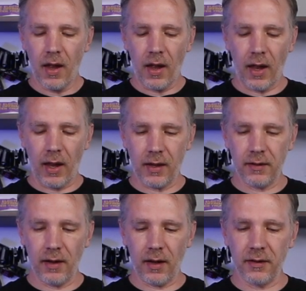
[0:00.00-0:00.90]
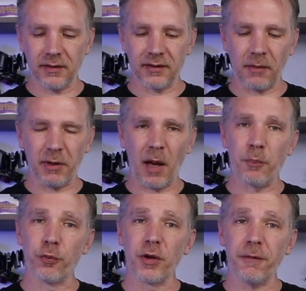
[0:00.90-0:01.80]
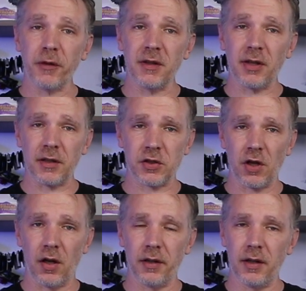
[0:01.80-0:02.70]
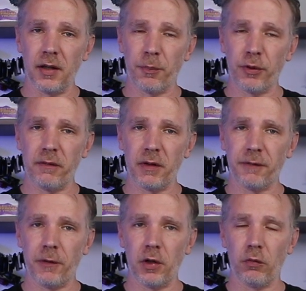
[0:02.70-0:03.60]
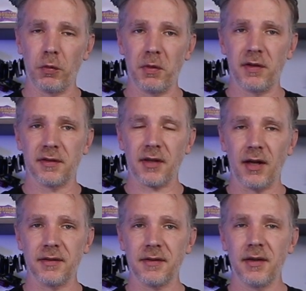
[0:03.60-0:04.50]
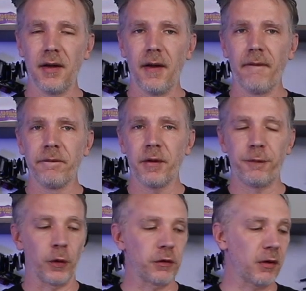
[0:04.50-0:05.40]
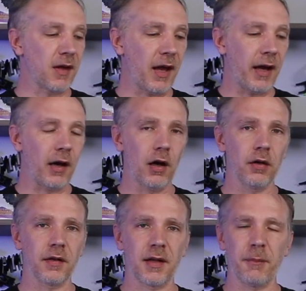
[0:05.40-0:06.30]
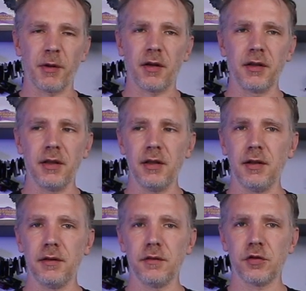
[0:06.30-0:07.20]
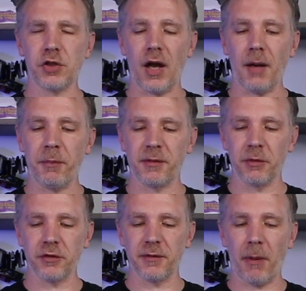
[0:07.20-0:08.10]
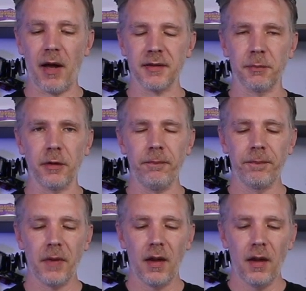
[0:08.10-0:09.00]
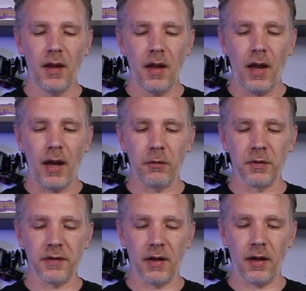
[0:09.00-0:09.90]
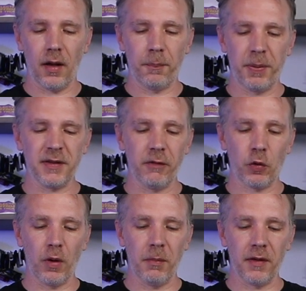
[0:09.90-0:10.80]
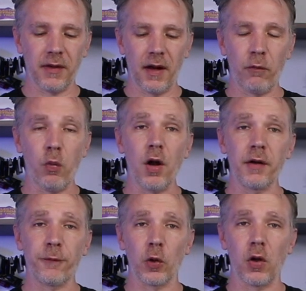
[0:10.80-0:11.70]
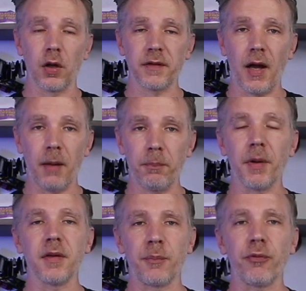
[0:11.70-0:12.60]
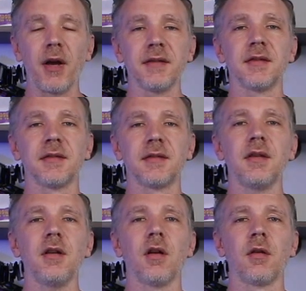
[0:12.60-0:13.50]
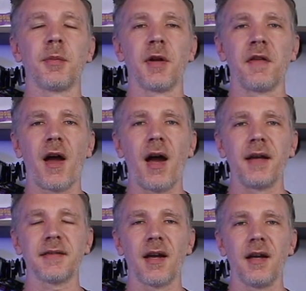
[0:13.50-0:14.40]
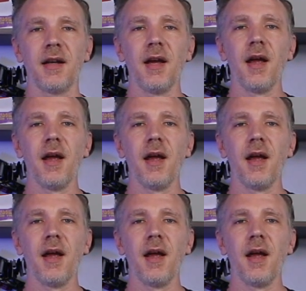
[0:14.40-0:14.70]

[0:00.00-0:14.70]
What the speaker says: And this is something I briefly touched on in a previous video when we discussed filtering the air to keep a clean shop as much as possible. And it was a piece of equipment that I've wanted for a long time, but the price is, a little bit on the high side.